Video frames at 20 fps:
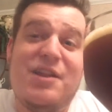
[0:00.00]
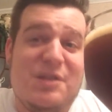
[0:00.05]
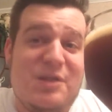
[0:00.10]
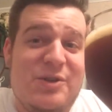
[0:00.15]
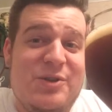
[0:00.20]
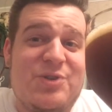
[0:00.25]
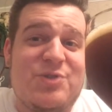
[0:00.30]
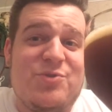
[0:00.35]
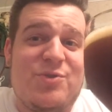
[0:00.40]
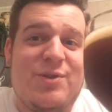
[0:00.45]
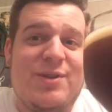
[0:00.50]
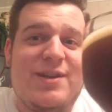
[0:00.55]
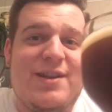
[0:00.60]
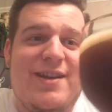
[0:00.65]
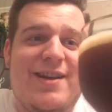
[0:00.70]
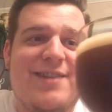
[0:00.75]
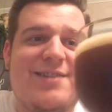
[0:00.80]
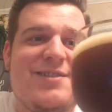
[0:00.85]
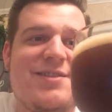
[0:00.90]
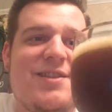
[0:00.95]
Looks really
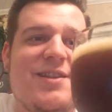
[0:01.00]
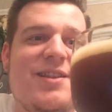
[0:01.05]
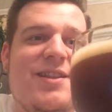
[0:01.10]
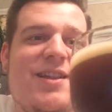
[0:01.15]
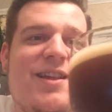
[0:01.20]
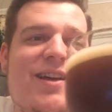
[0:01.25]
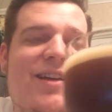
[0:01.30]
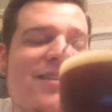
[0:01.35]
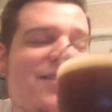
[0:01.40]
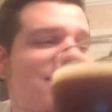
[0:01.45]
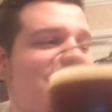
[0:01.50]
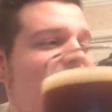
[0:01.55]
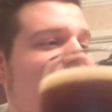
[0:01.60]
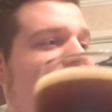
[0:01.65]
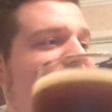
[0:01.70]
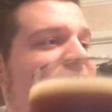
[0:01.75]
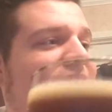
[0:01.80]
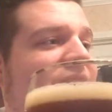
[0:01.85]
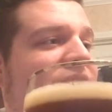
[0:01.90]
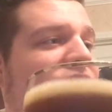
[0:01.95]
nice in the glass.
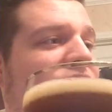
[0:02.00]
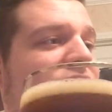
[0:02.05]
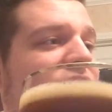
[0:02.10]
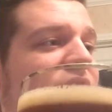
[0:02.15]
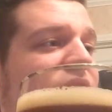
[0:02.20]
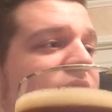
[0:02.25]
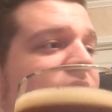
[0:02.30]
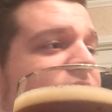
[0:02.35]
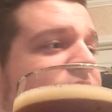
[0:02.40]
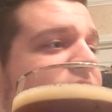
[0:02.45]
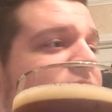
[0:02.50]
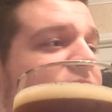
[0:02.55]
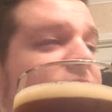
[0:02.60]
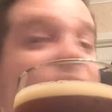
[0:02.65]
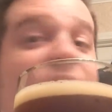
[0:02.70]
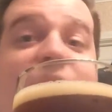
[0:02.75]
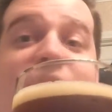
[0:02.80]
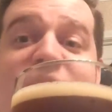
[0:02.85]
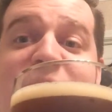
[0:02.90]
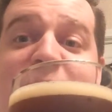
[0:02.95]
As far as
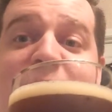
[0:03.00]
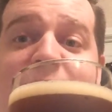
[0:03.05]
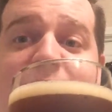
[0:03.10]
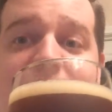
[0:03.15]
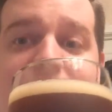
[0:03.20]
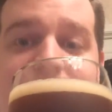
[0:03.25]
the smell